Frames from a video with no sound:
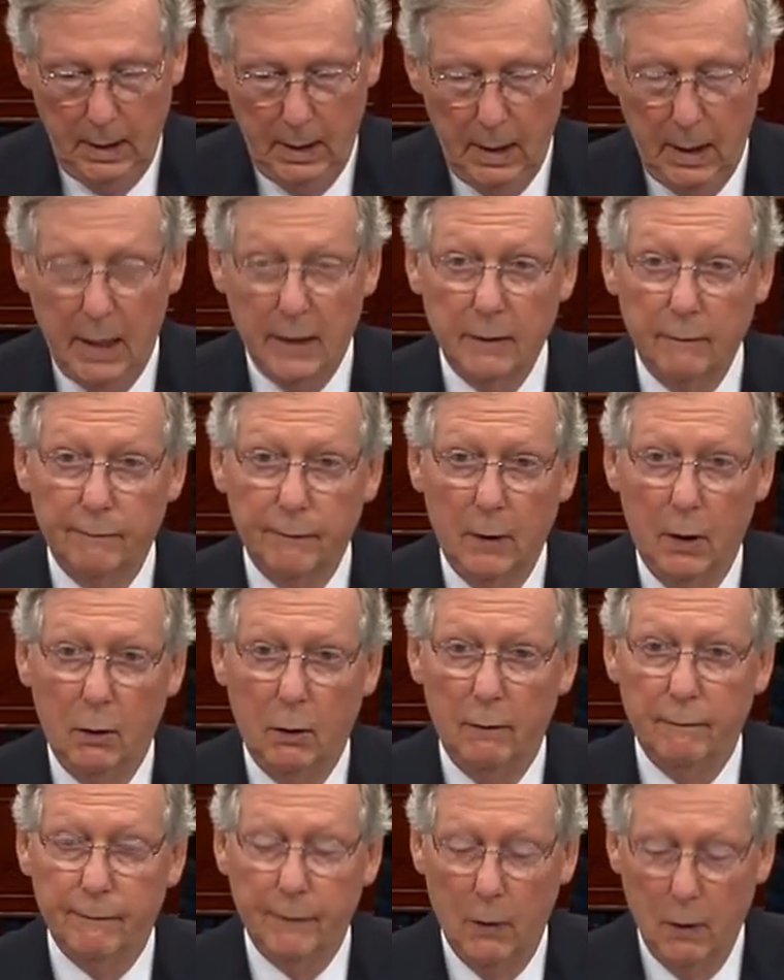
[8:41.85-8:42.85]
And the flow
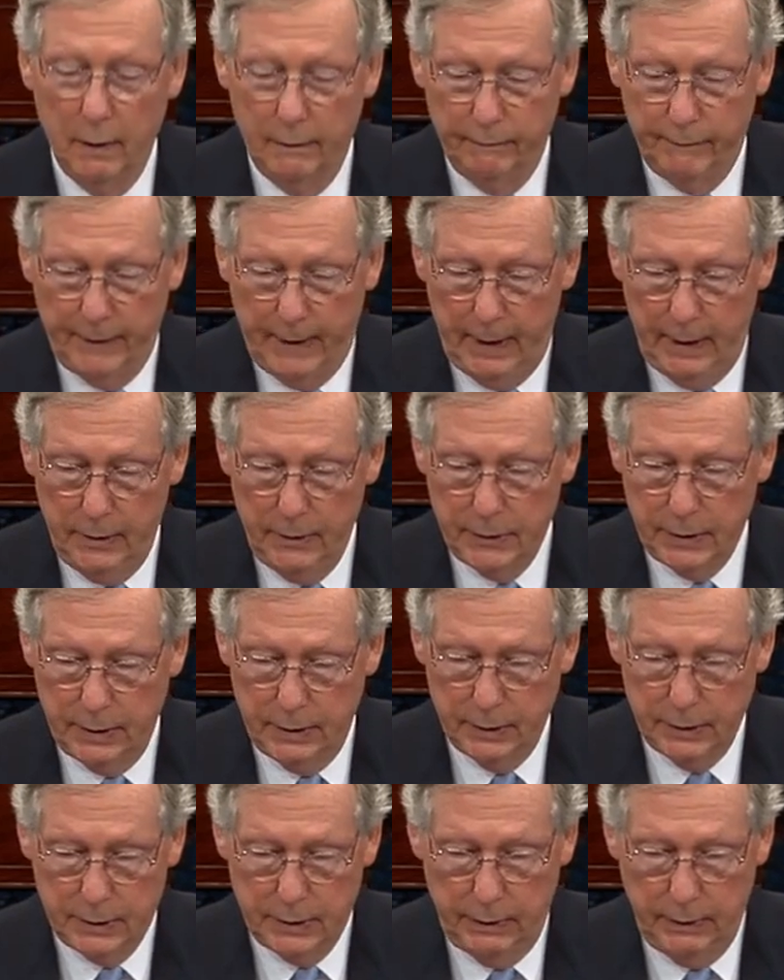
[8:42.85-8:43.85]
of foreign fighters
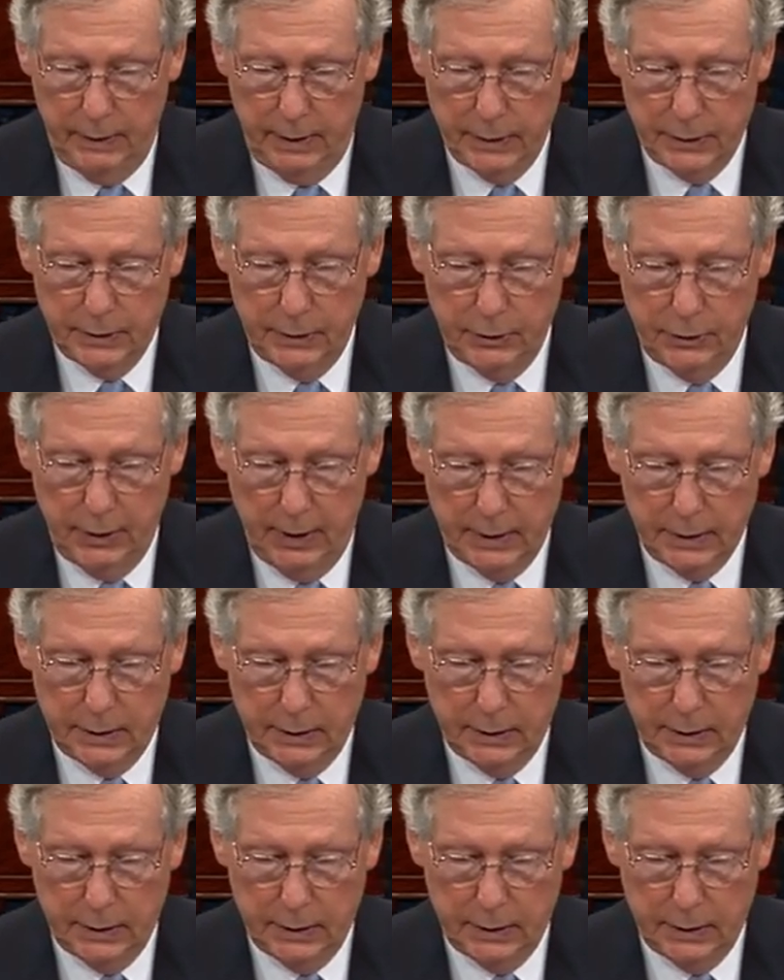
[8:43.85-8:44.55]
into Syria suggests